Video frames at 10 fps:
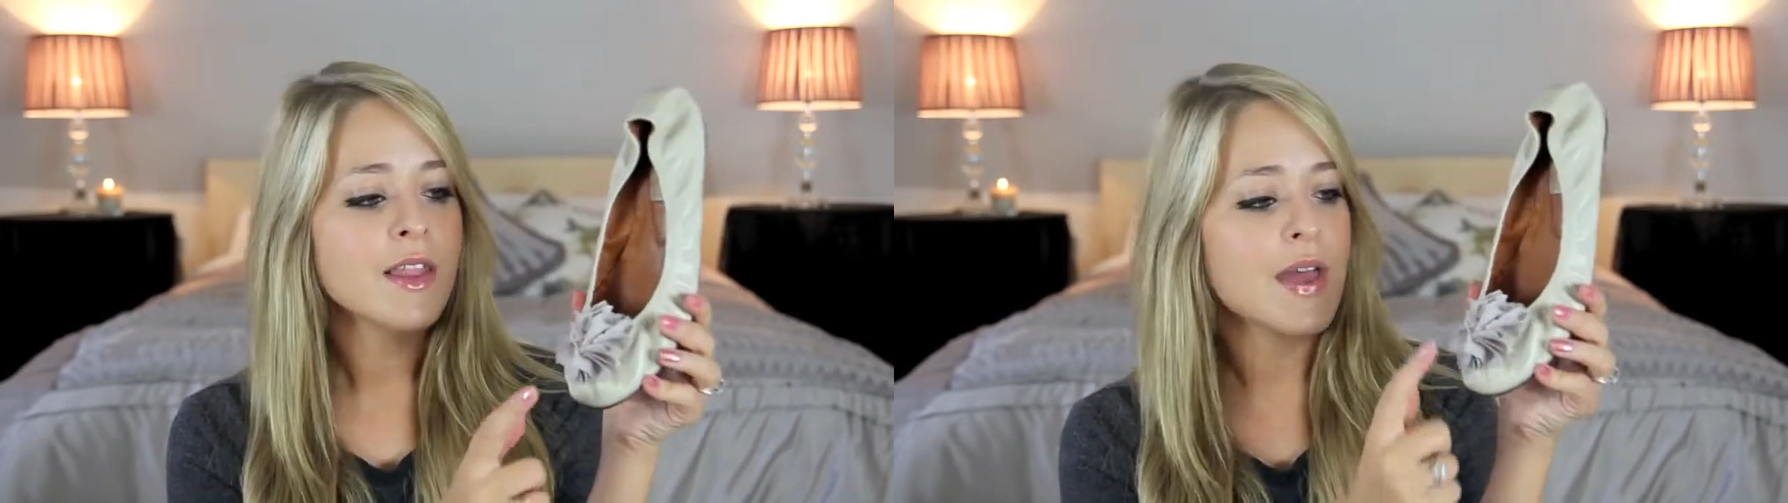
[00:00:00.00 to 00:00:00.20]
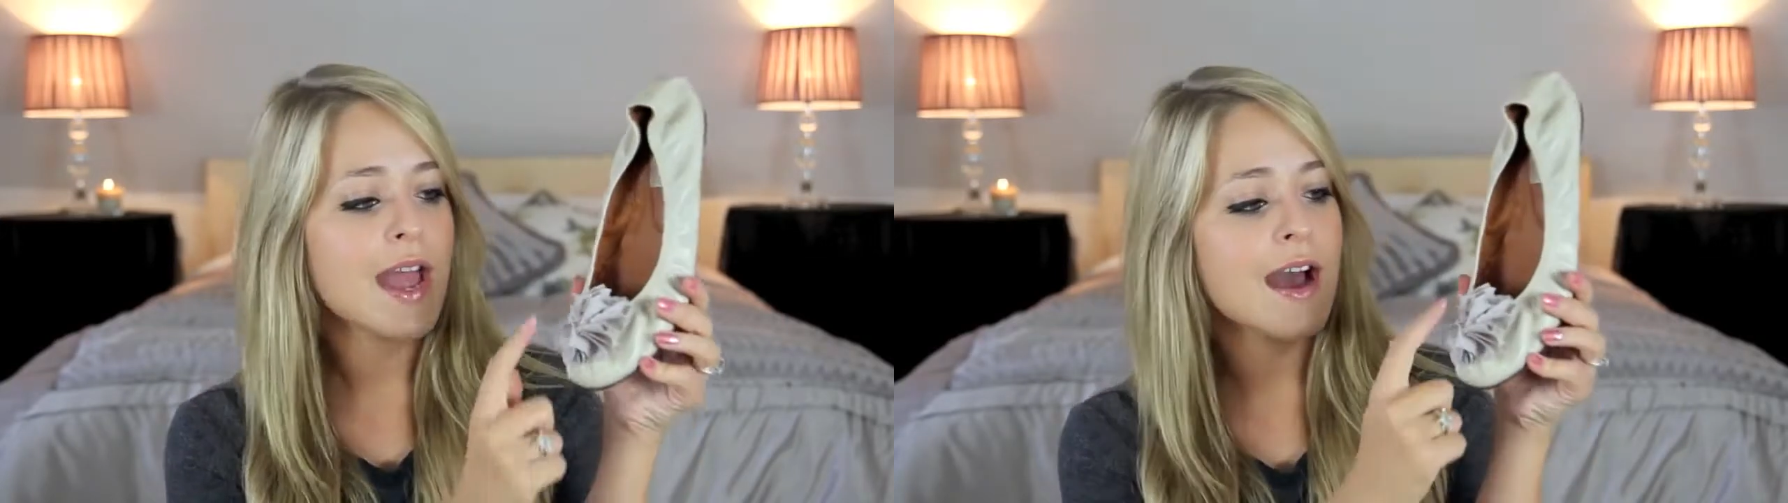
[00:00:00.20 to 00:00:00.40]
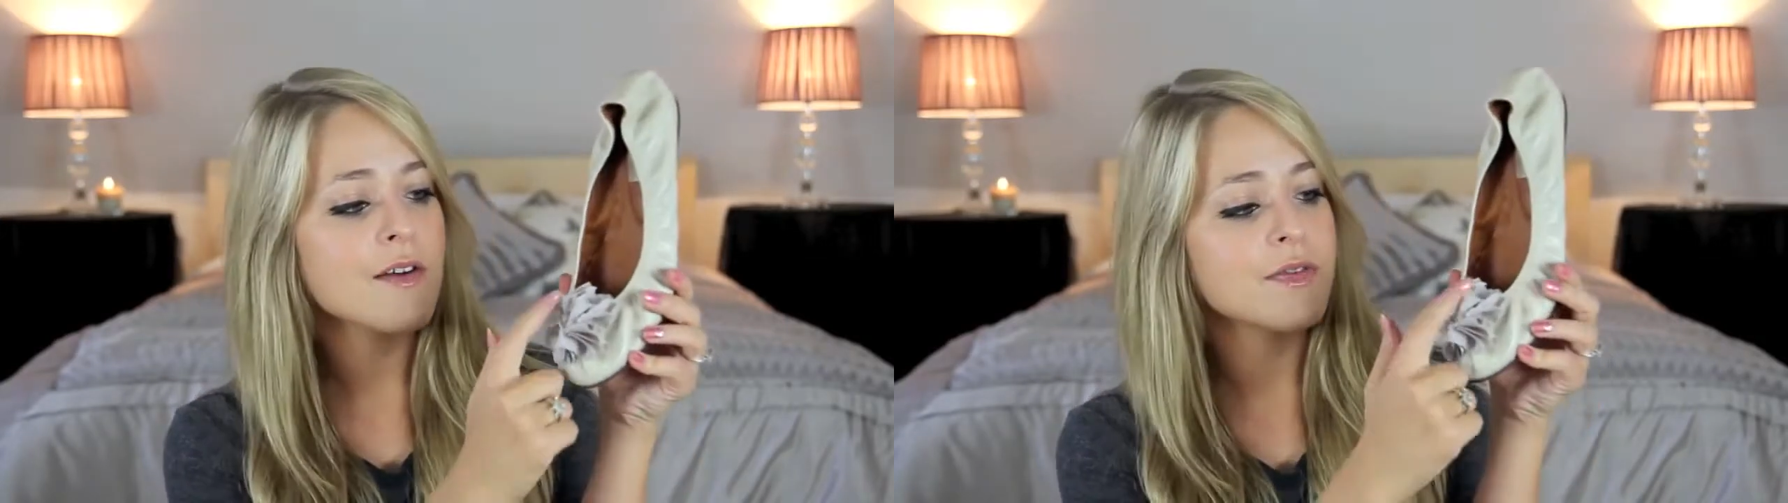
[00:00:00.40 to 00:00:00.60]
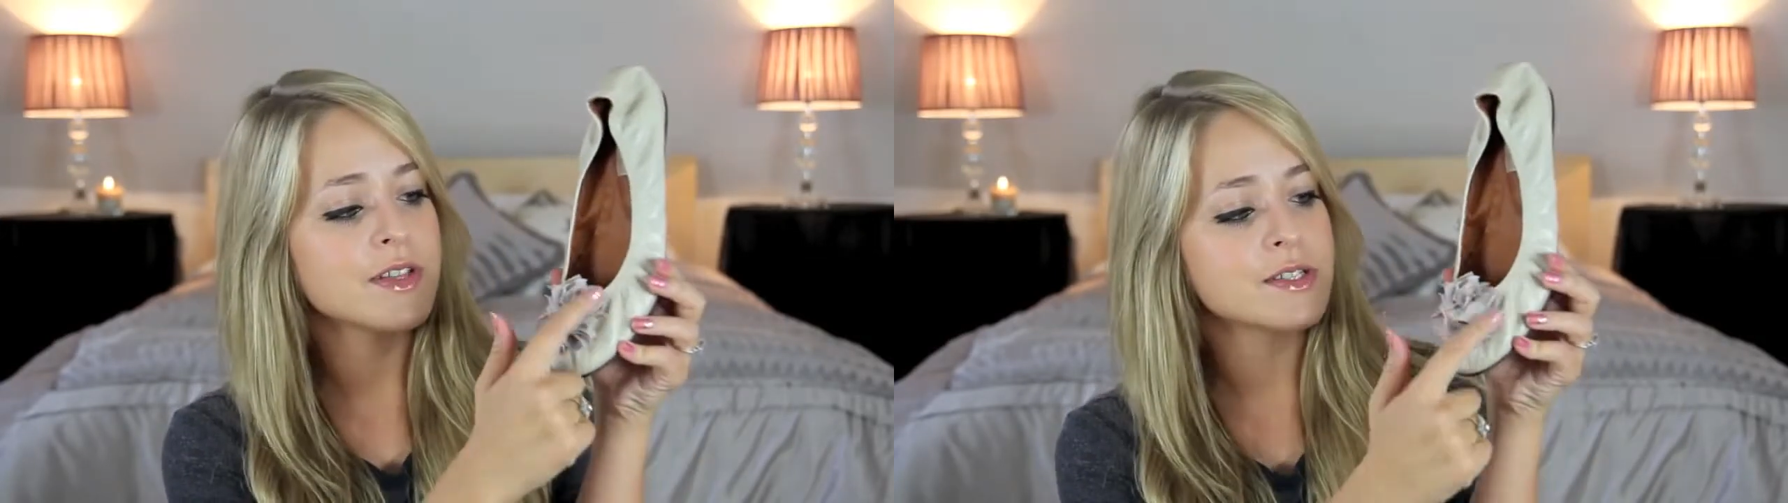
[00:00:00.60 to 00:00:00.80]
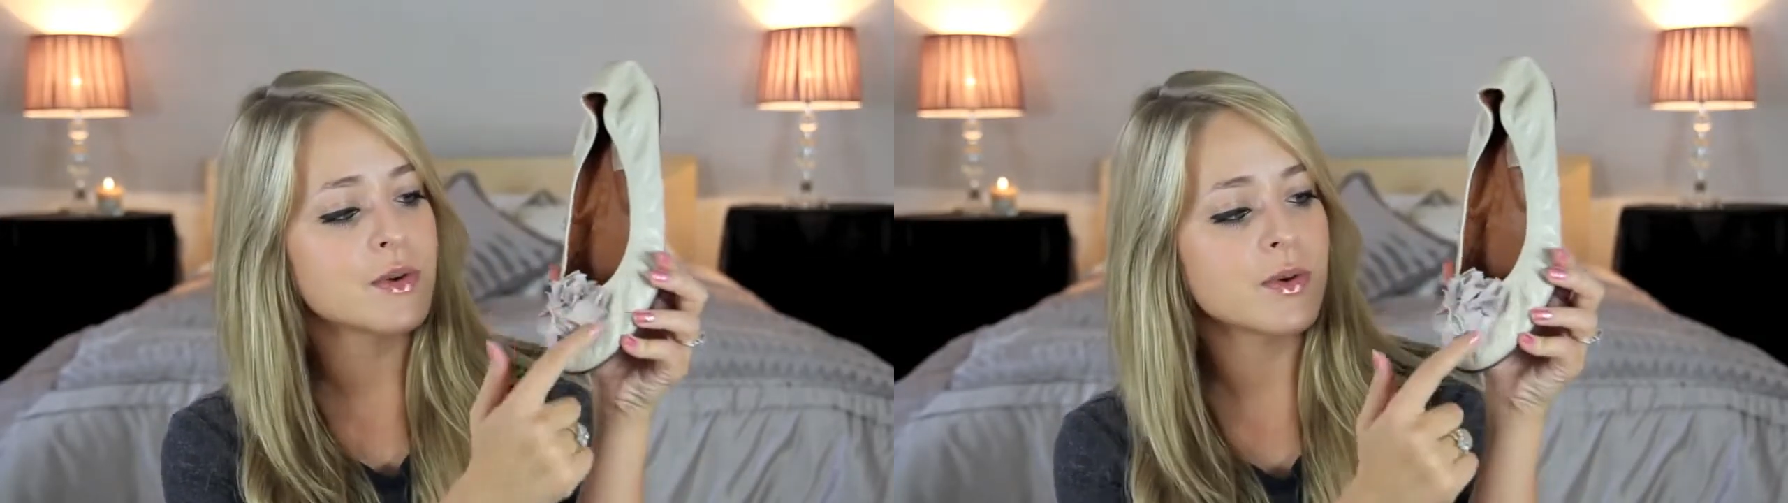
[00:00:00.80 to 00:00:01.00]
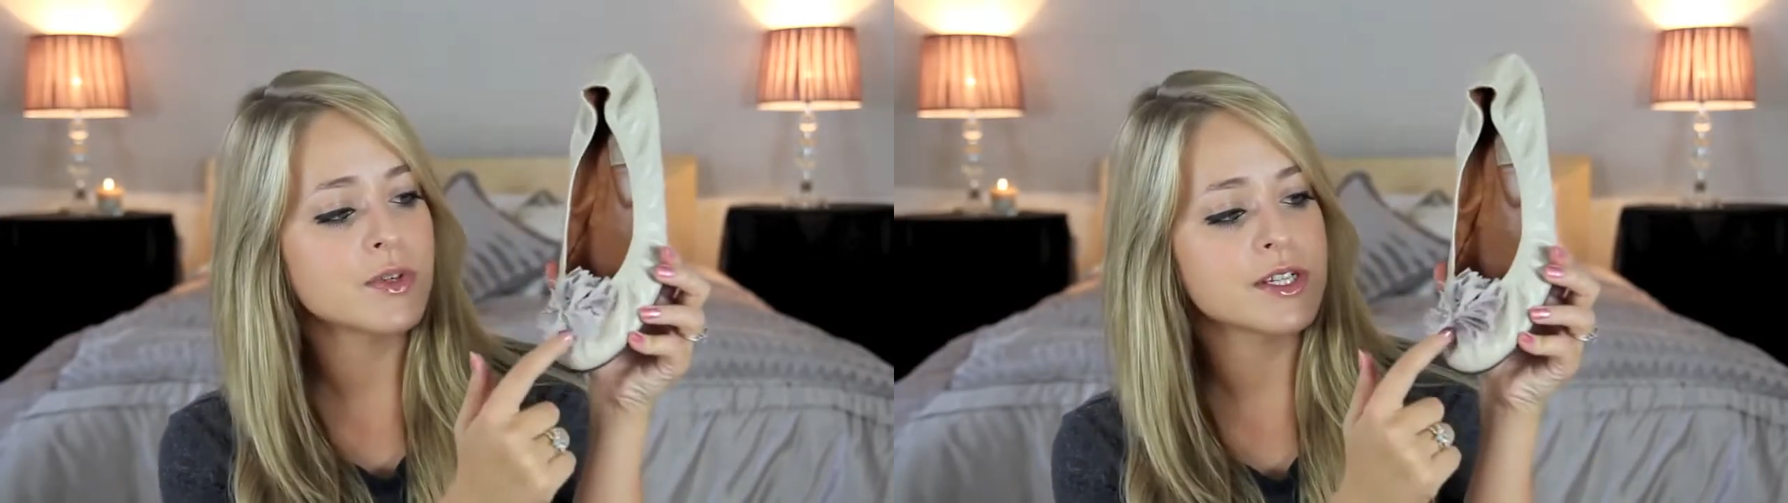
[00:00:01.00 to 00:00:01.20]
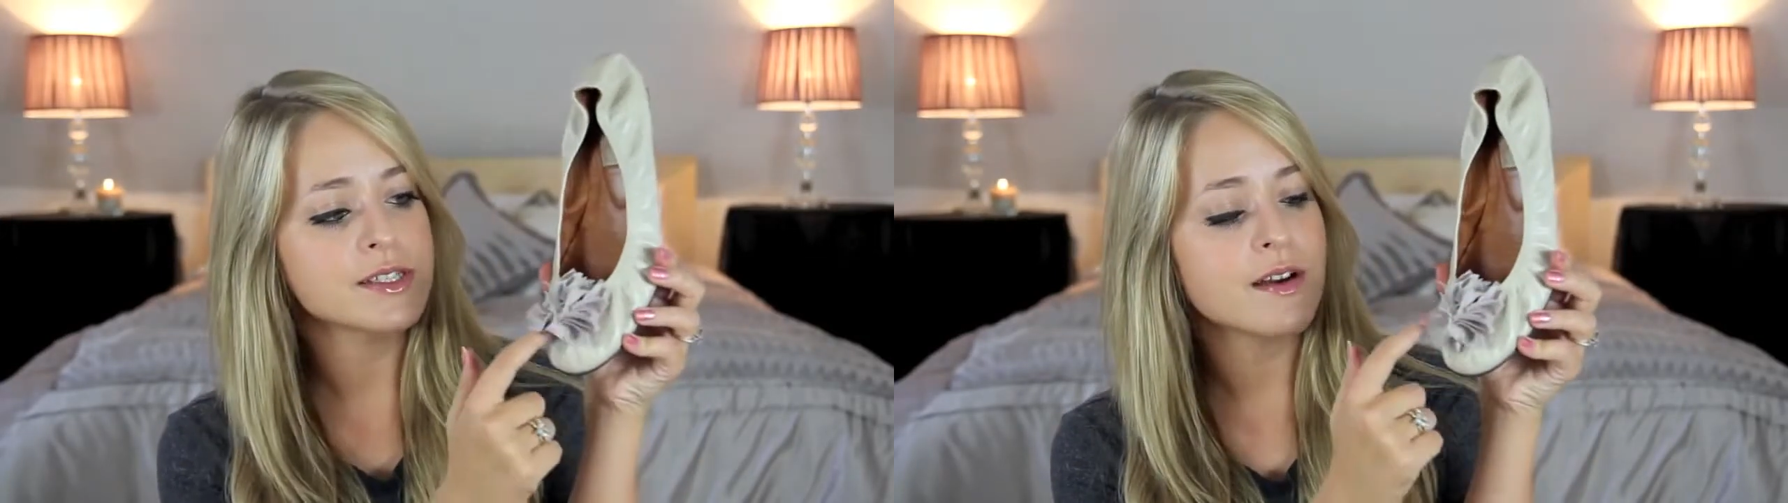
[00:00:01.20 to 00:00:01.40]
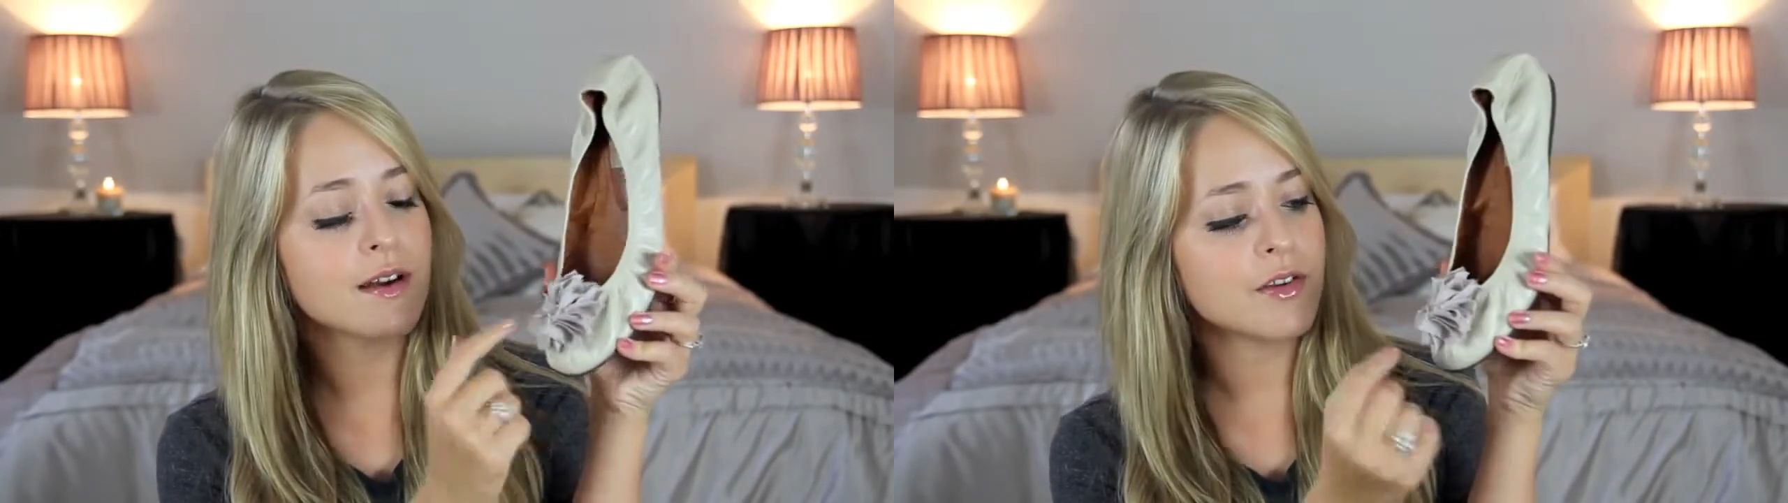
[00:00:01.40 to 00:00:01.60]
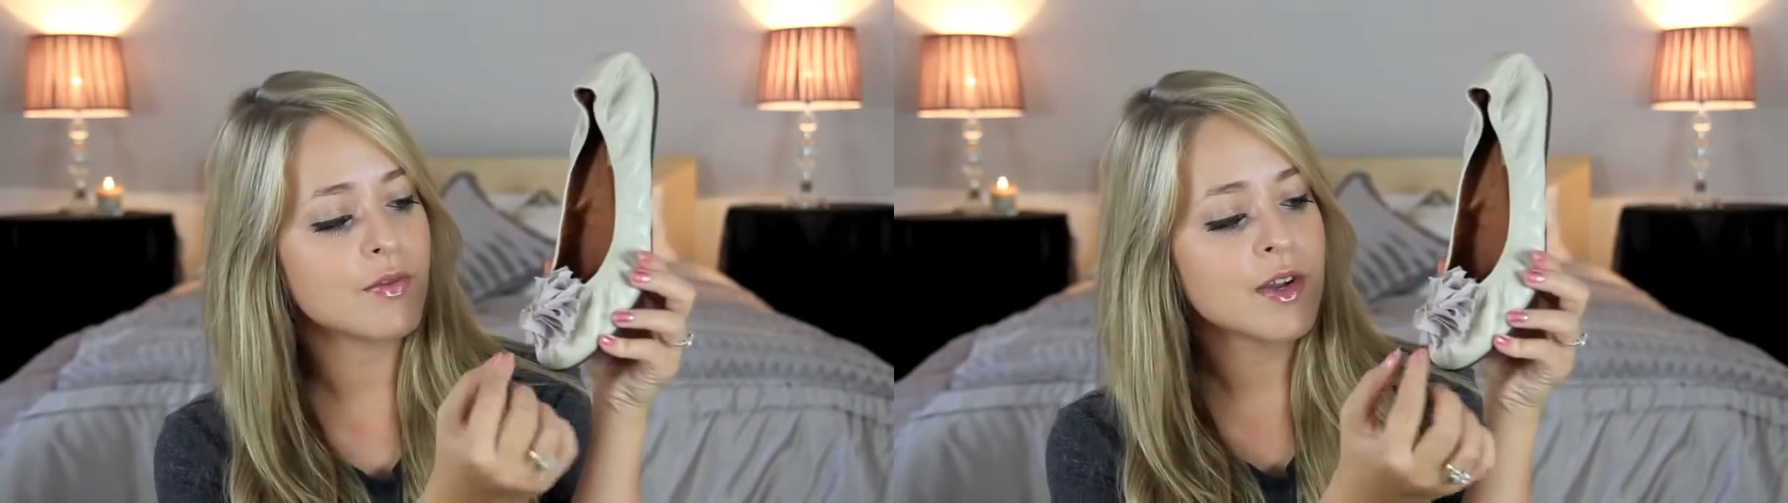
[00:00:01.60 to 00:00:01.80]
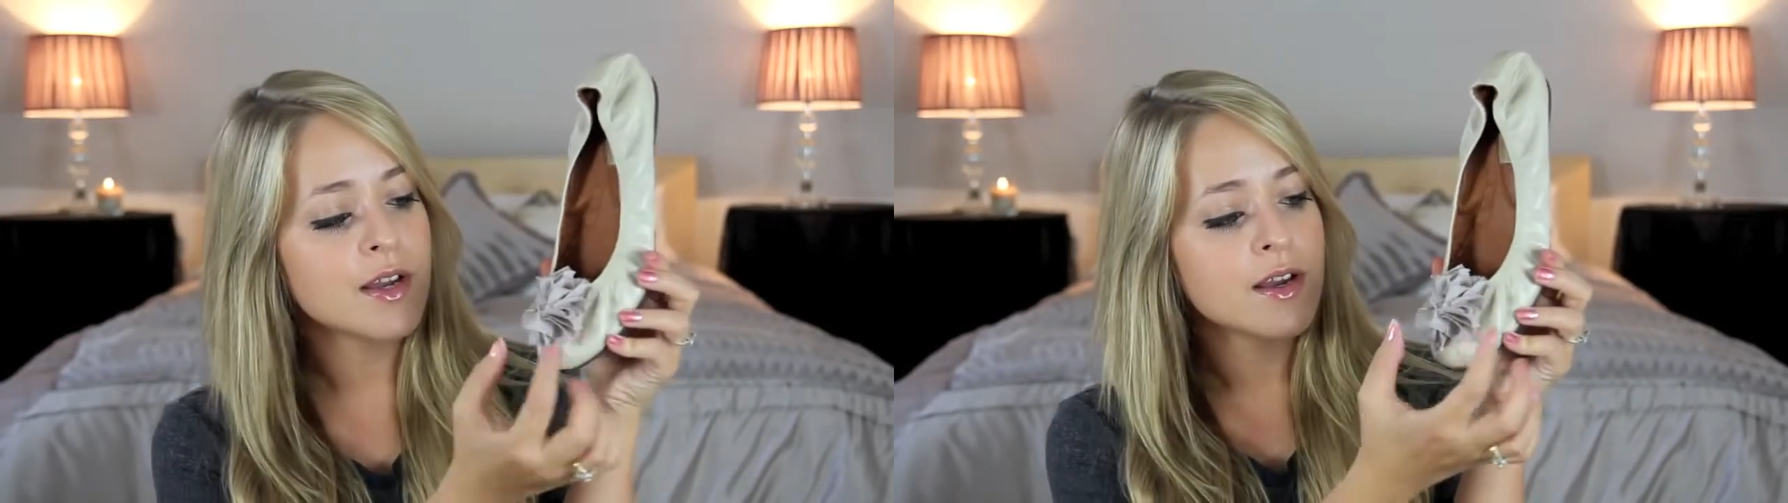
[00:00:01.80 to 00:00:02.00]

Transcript: They have this gorgeous kind of